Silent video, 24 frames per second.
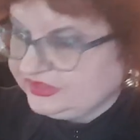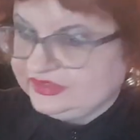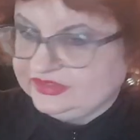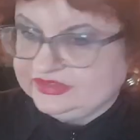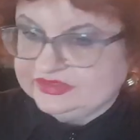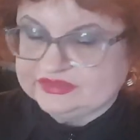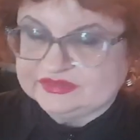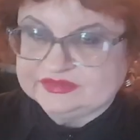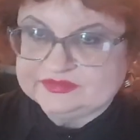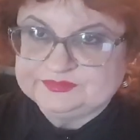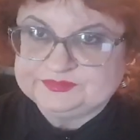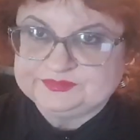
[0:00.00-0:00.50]

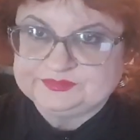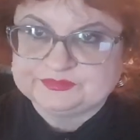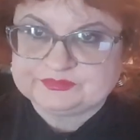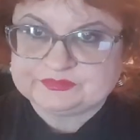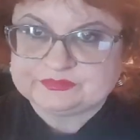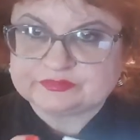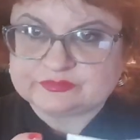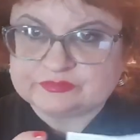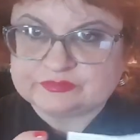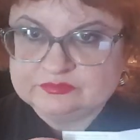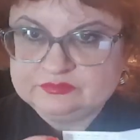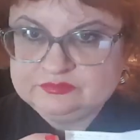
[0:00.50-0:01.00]
here
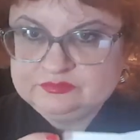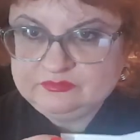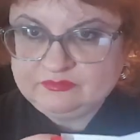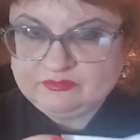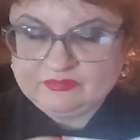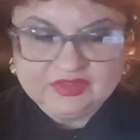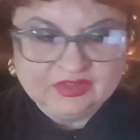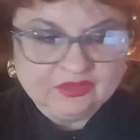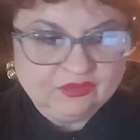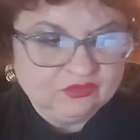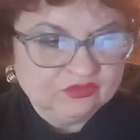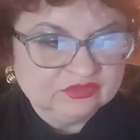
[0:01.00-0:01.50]

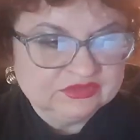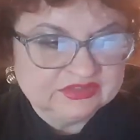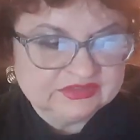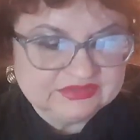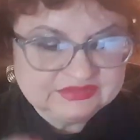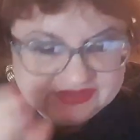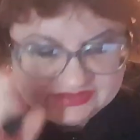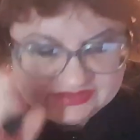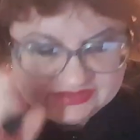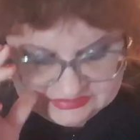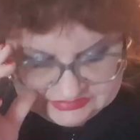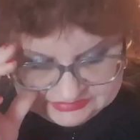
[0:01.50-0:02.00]
on a
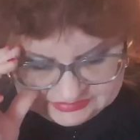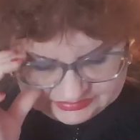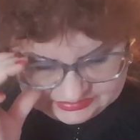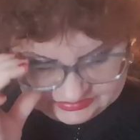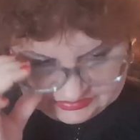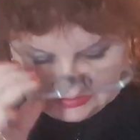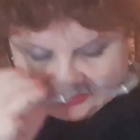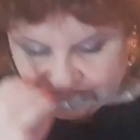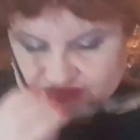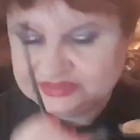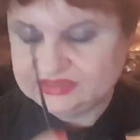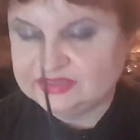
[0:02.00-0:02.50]

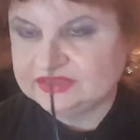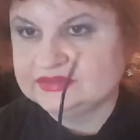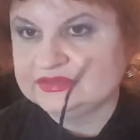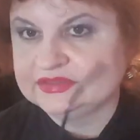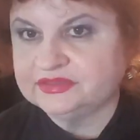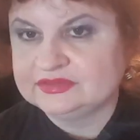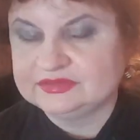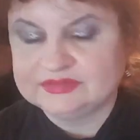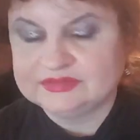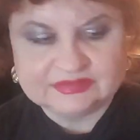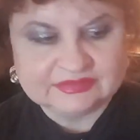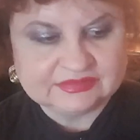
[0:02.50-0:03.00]
tester,
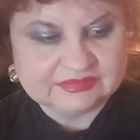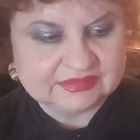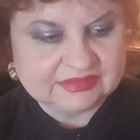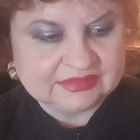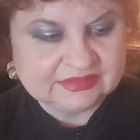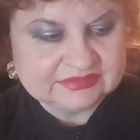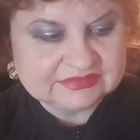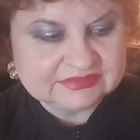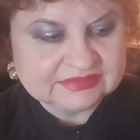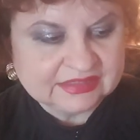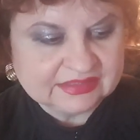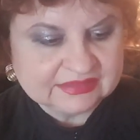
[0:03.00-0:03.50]
and it's
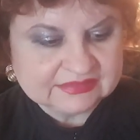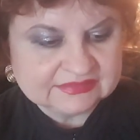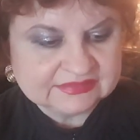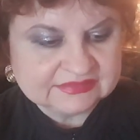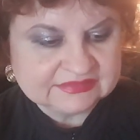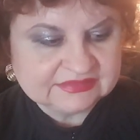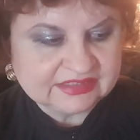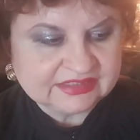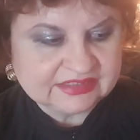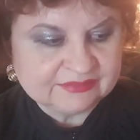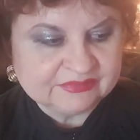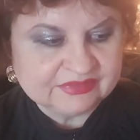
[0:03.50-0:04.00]
exact
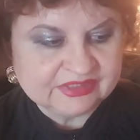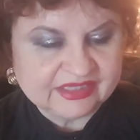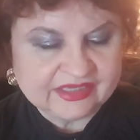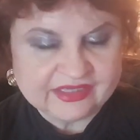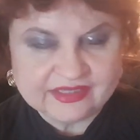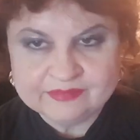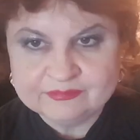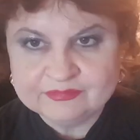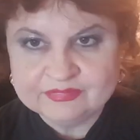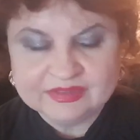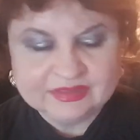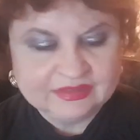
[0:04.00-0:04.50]
the same
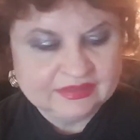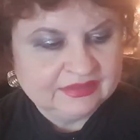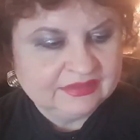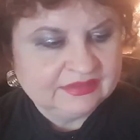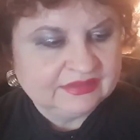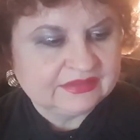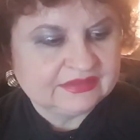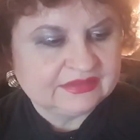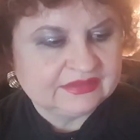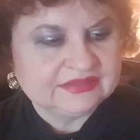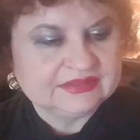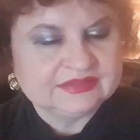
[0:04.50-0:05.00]
name,
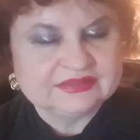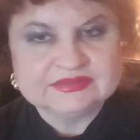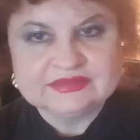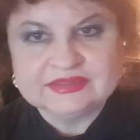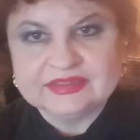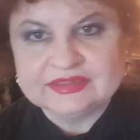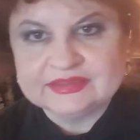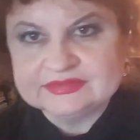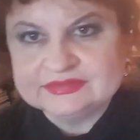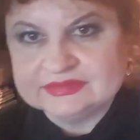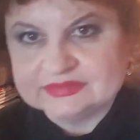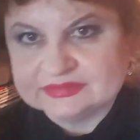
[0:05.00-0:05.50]
is
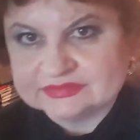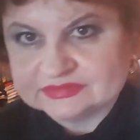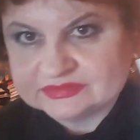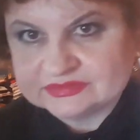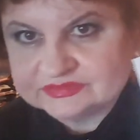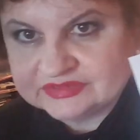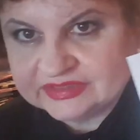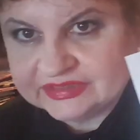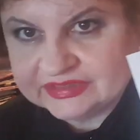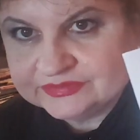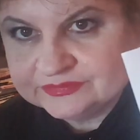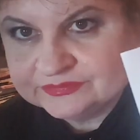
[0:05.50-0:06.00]
like
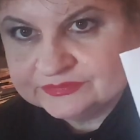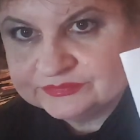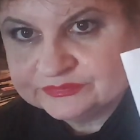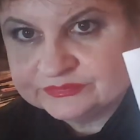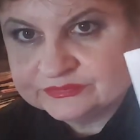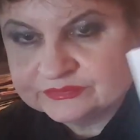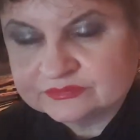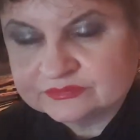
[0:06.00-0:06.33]
this, right?